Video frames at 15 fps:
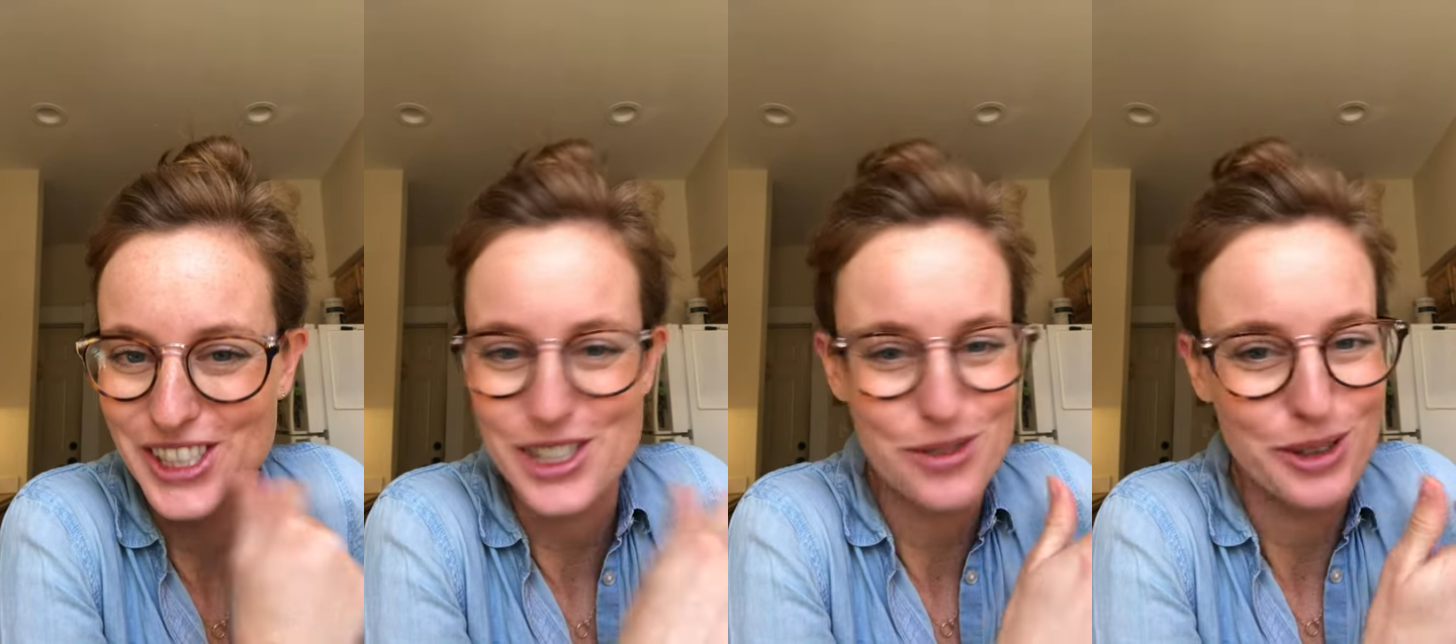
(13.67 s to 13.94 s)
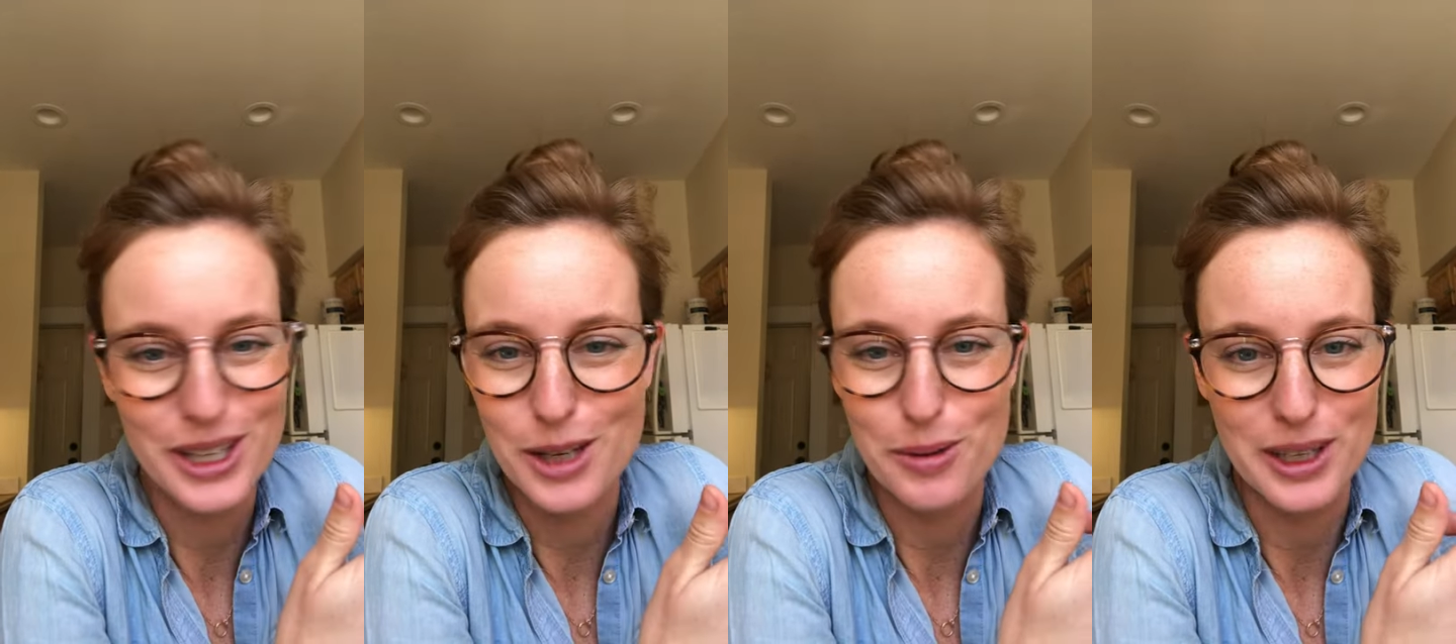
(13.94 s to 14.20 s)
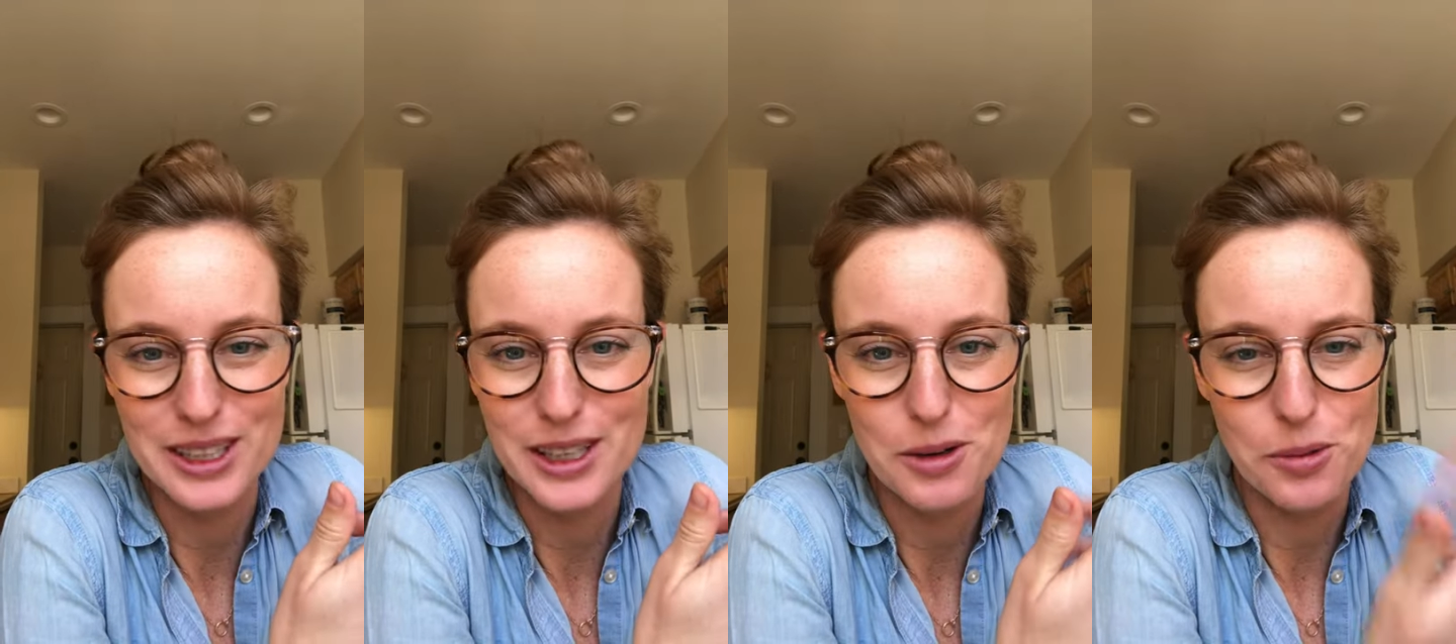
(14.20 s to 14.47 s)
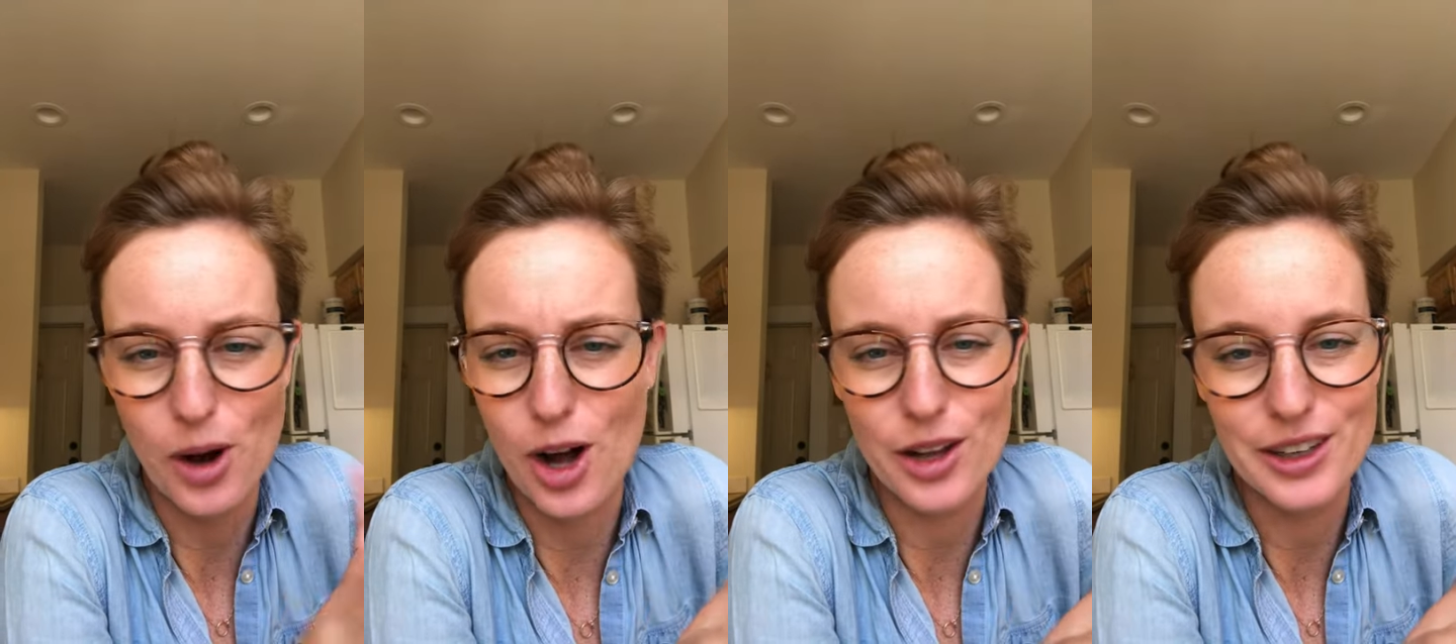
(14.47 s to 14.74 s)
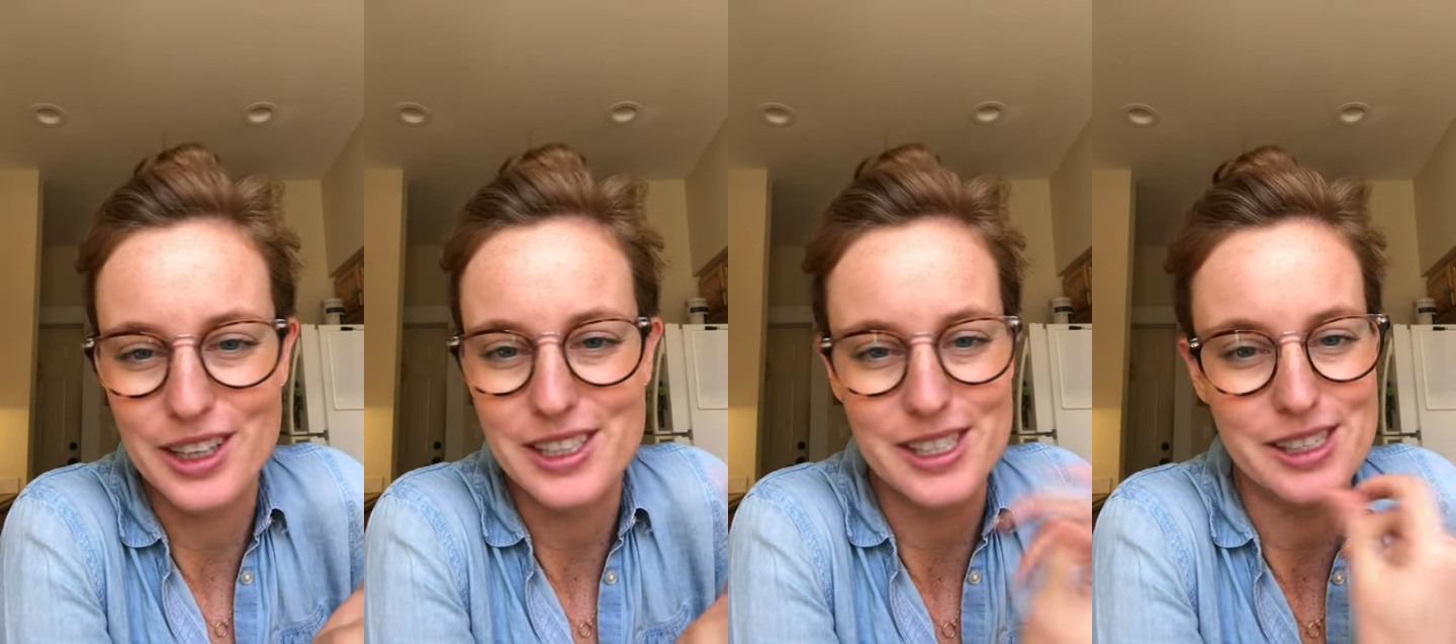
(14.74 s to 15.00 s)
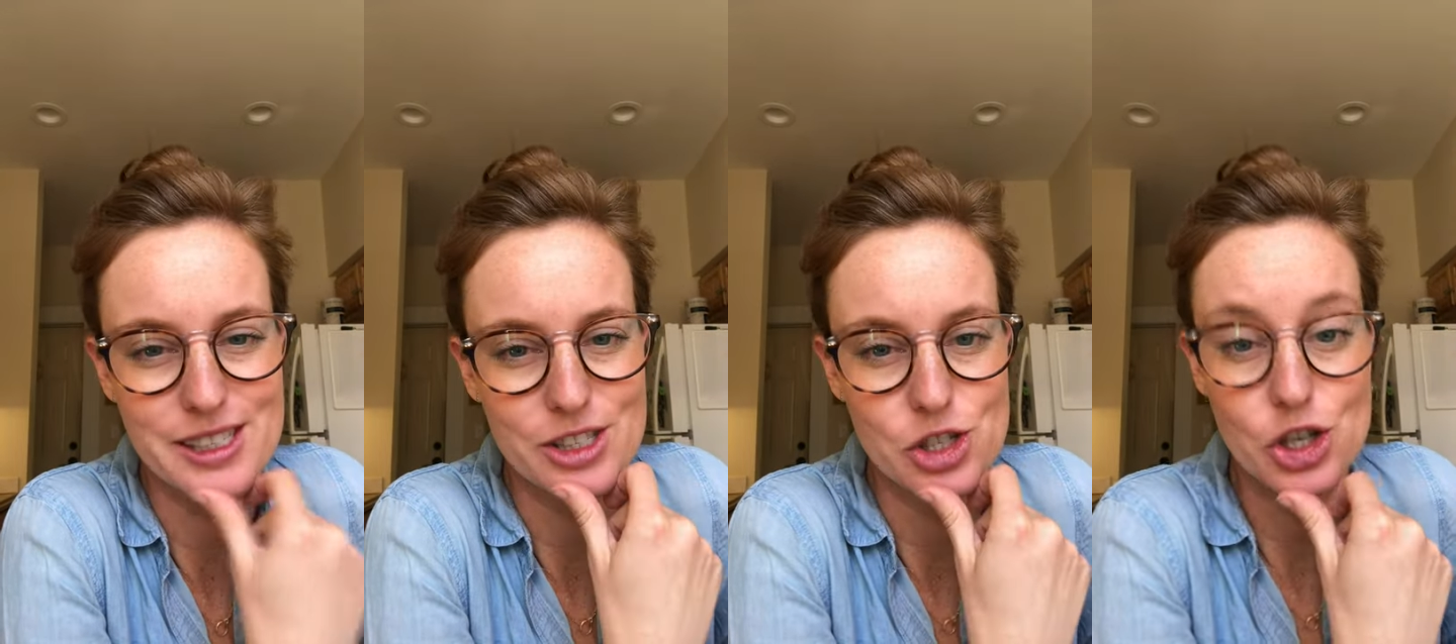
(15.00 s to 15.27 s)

Just really quickly, all it is is a